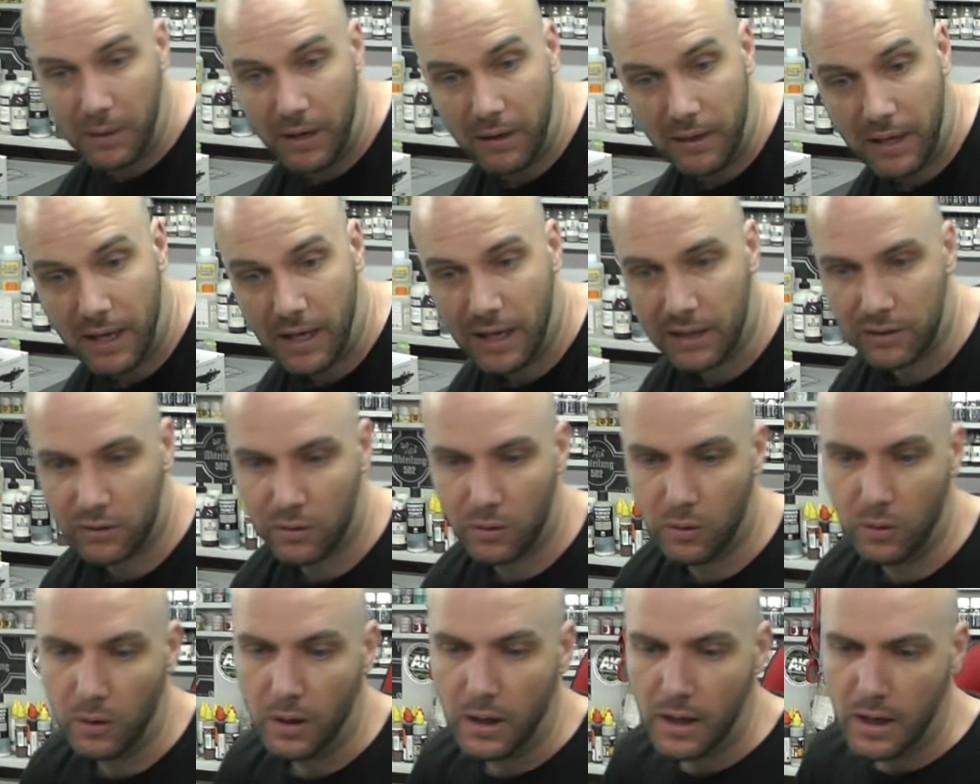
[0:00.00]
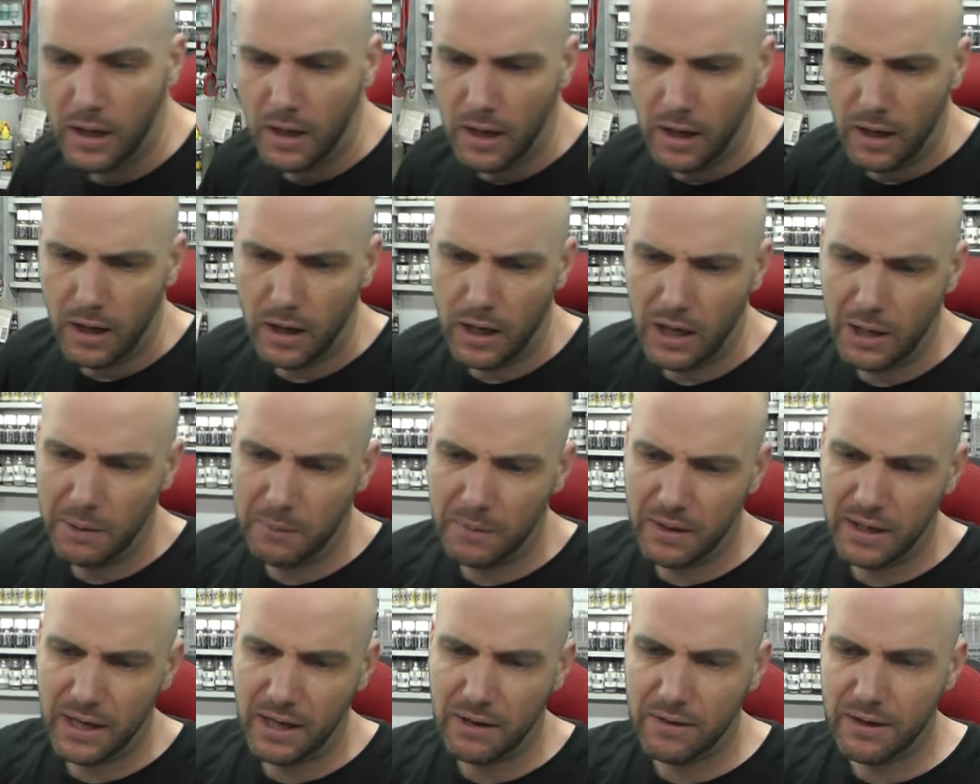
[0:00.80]
about that at all.
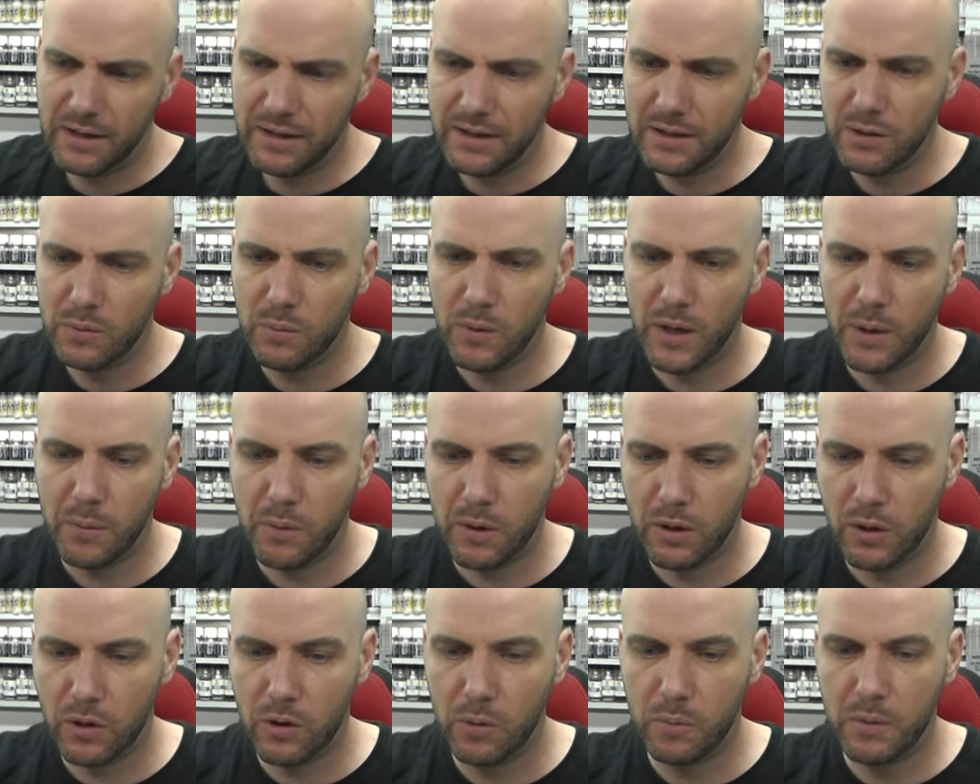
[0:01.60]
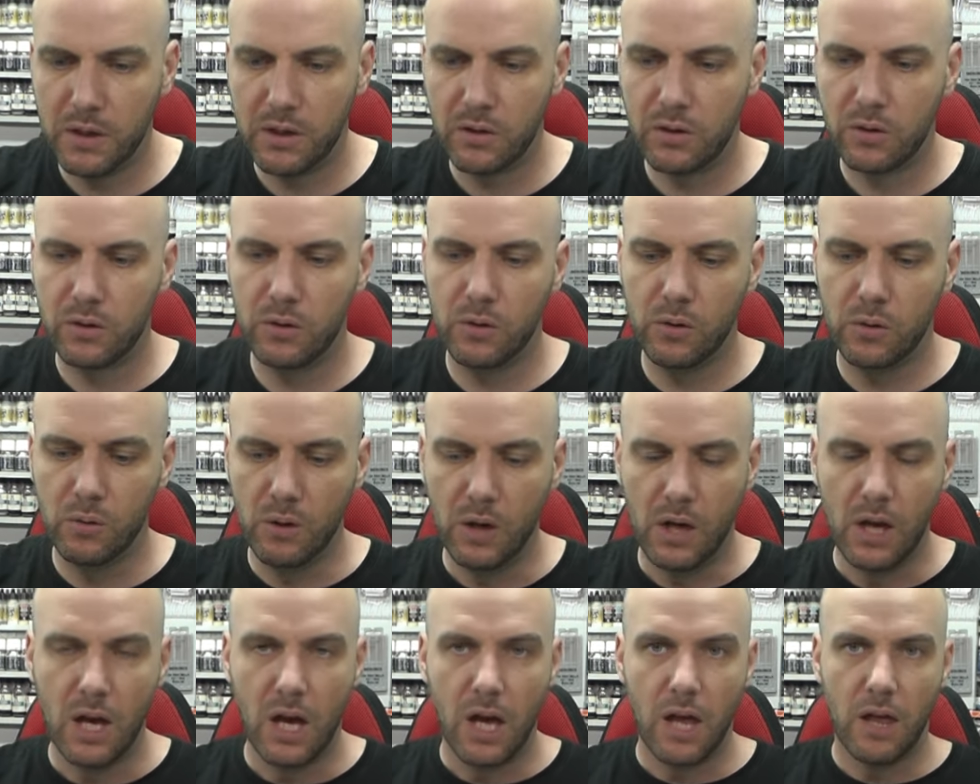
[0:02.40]
Um, now this is where we come
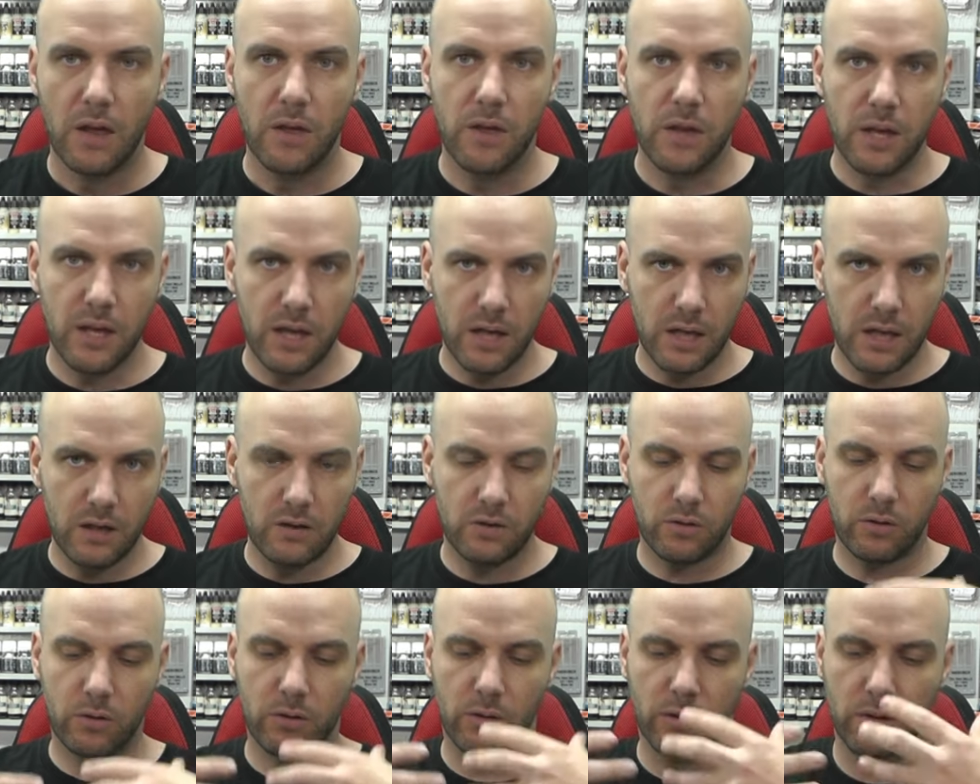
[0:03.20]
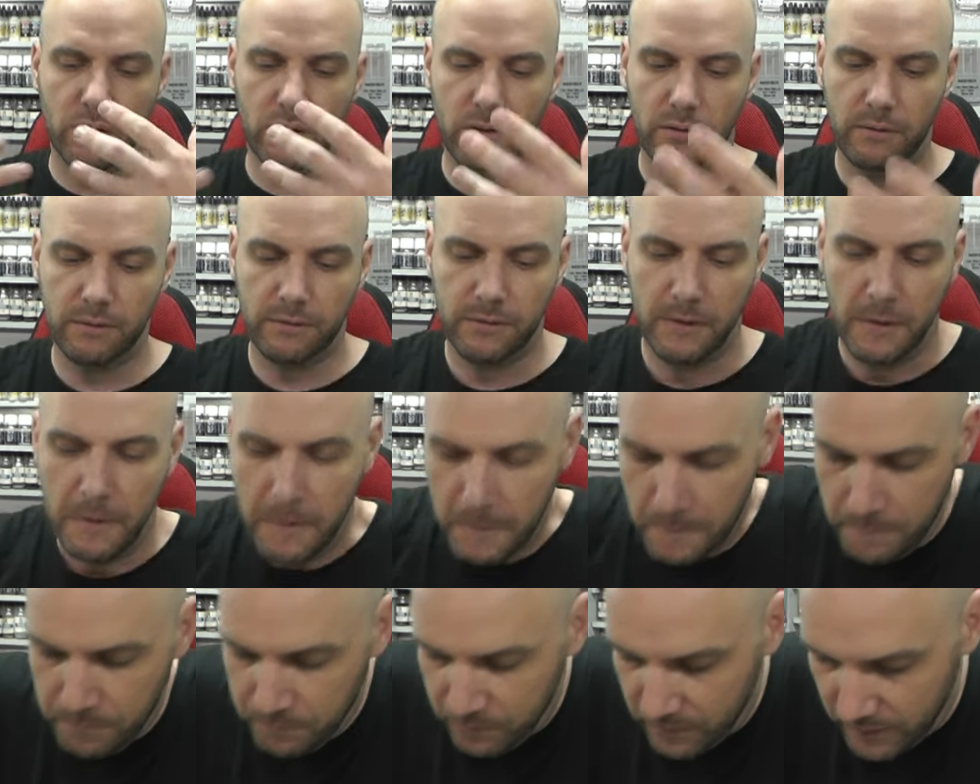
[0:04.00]
into the sort of
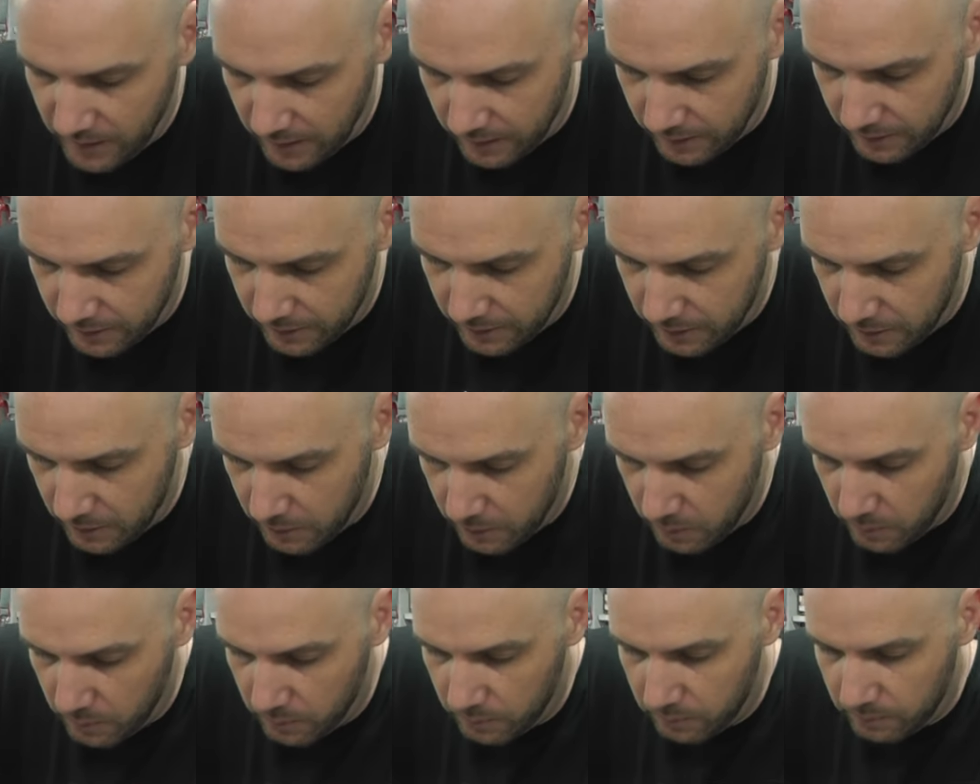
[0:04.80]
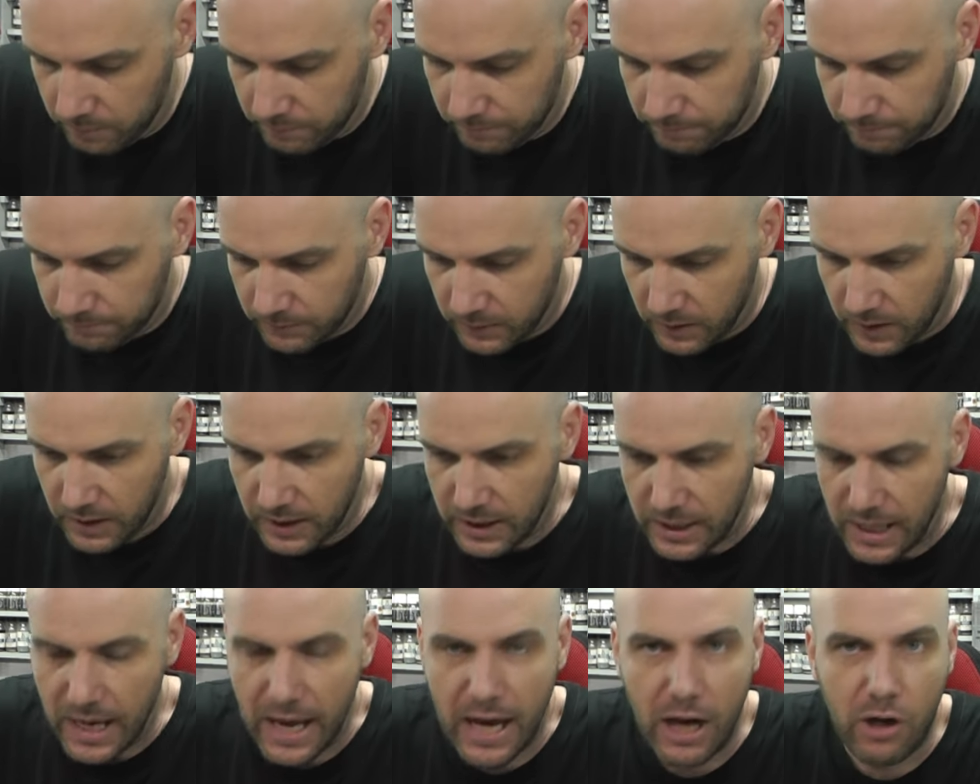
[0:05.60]
um,
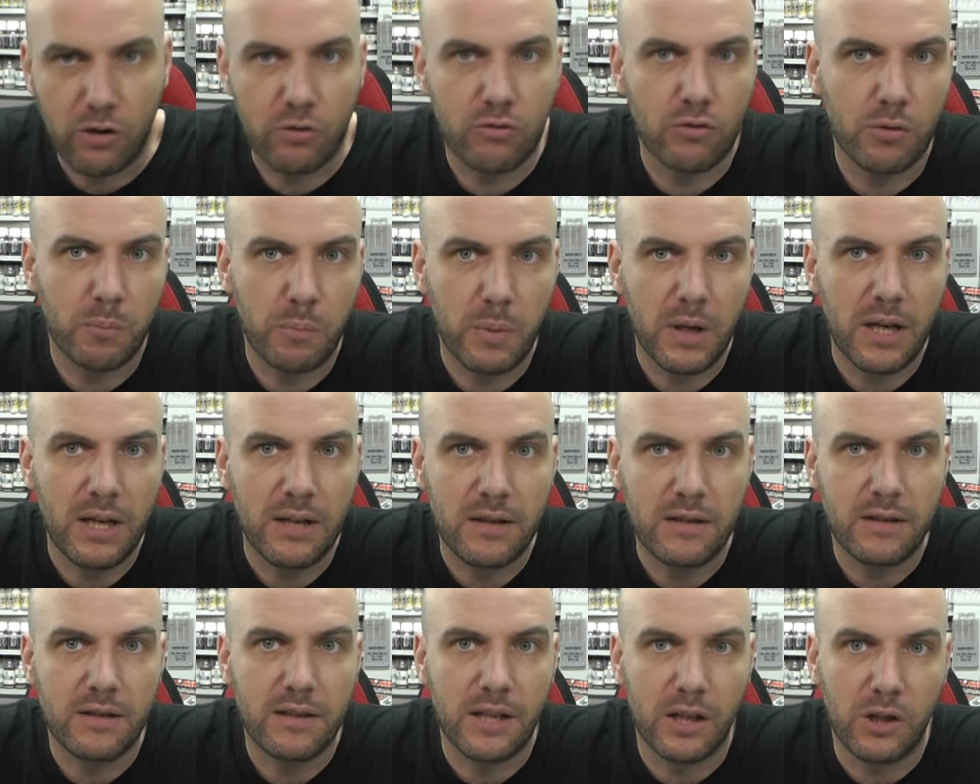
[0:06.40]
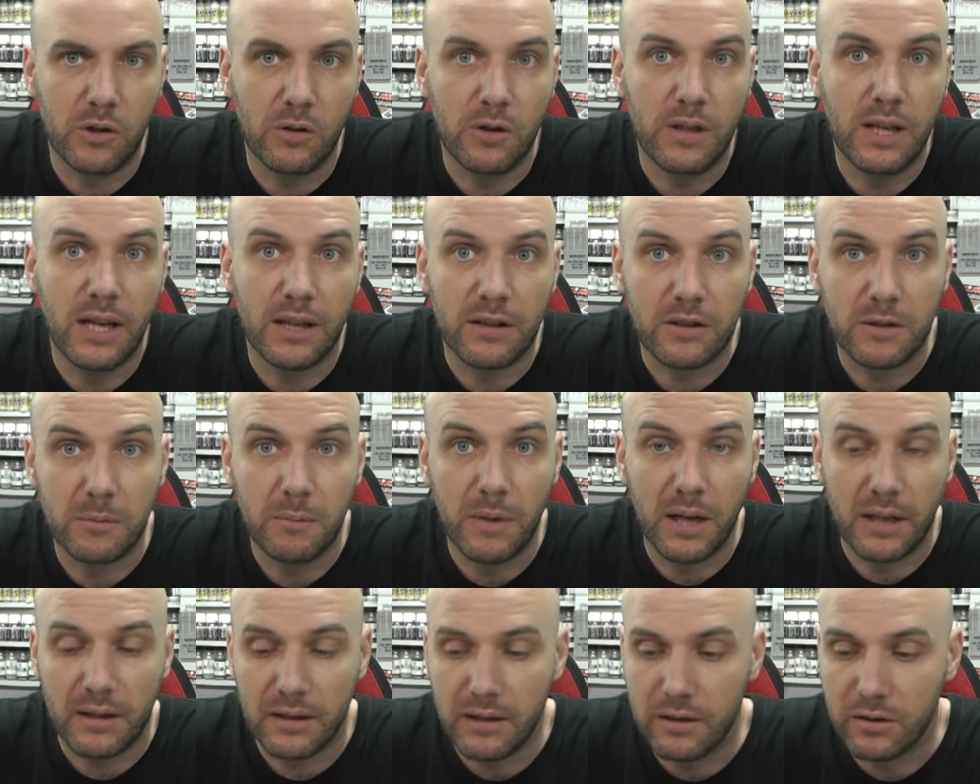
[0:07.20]
the extra pieces that you'd get
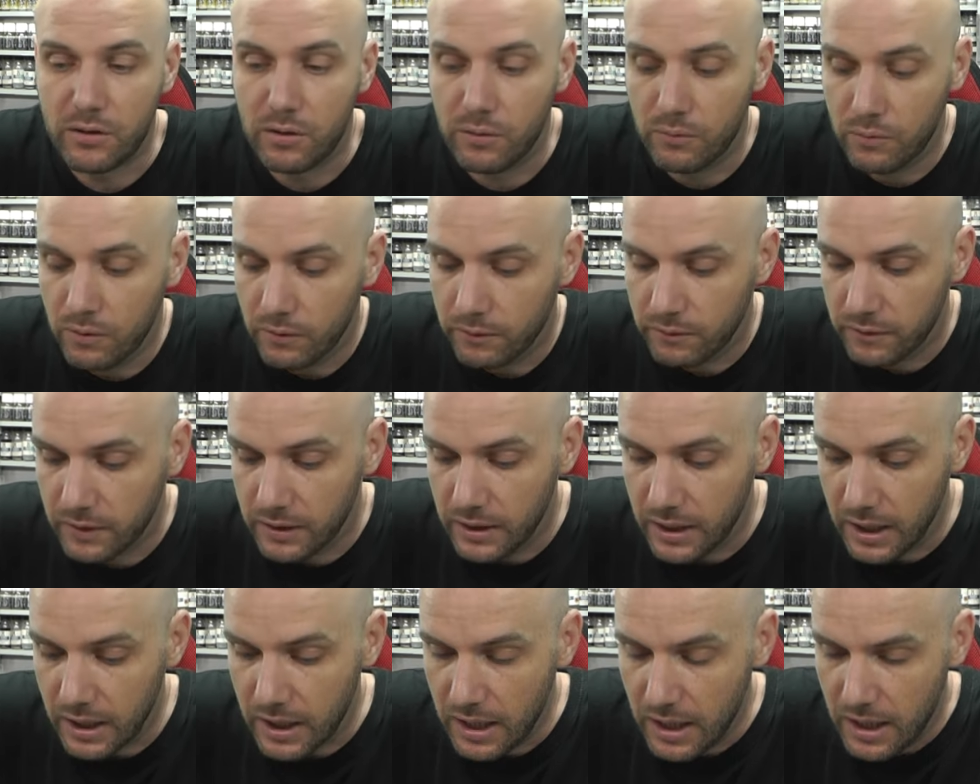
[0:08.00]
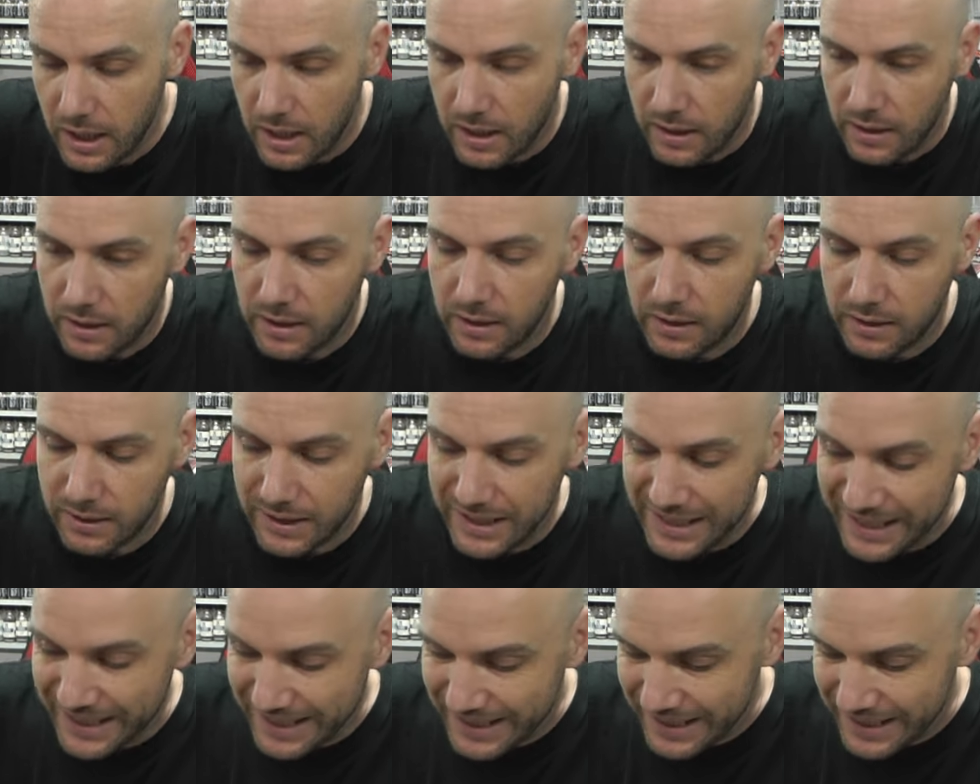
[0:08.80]
to make this the roughly the the, the